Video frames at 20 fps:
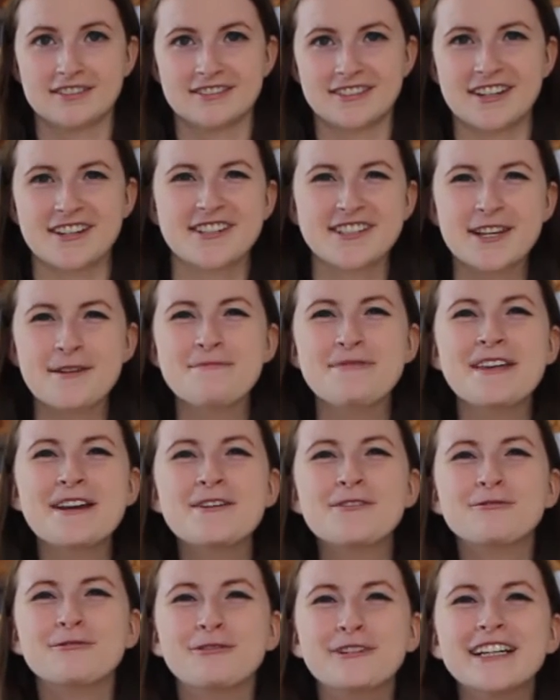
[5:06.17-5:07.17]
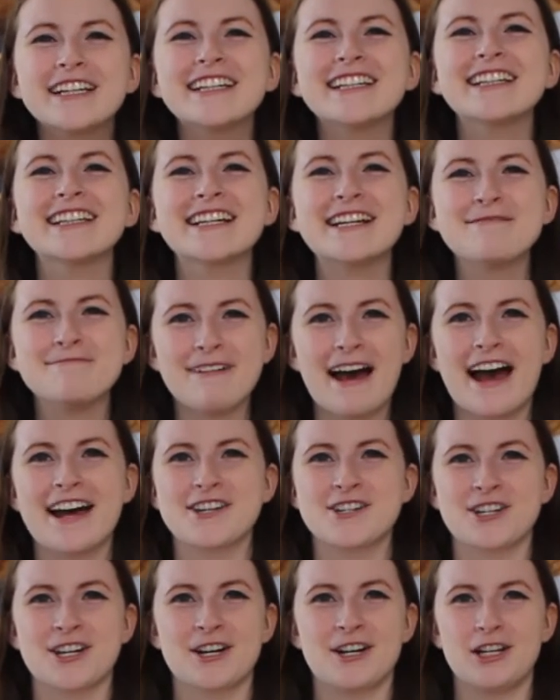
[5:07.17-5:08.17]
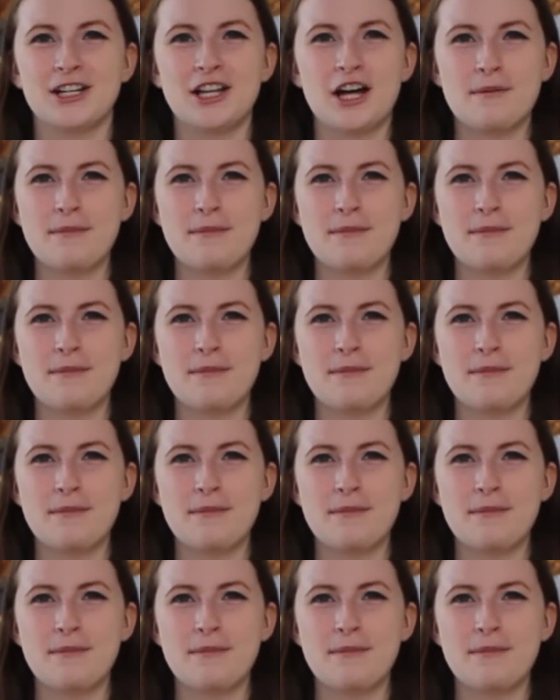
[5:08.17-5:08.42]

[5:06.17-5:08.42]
There's something really magical